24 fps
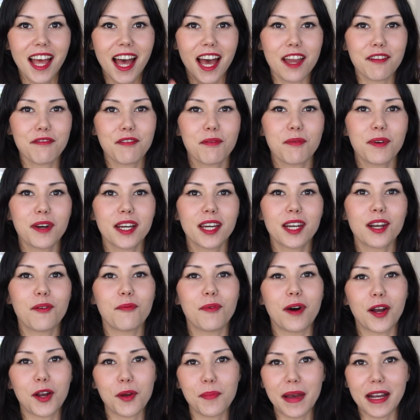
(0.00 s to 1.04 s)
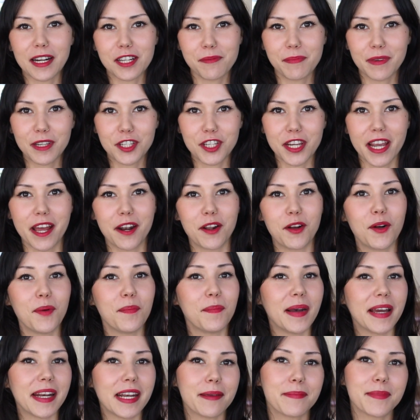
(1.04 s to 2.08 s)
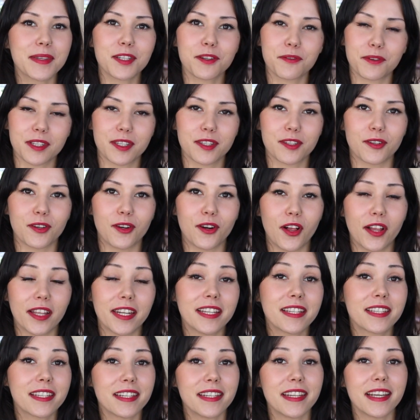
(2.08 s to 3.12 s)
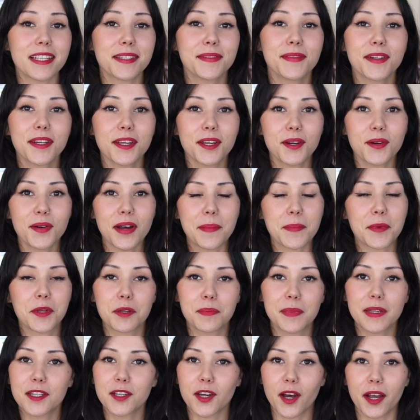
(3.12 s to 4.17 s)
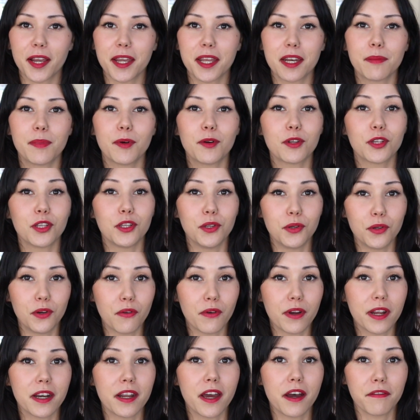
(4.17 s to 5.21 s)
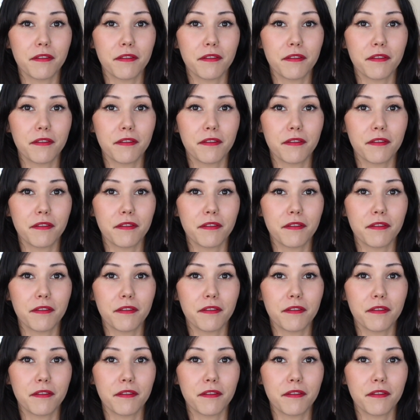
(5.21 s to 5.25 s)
Hi everyone, welcome back to my channel. My name is Crystal and in today's video I'm going to be talking about uterine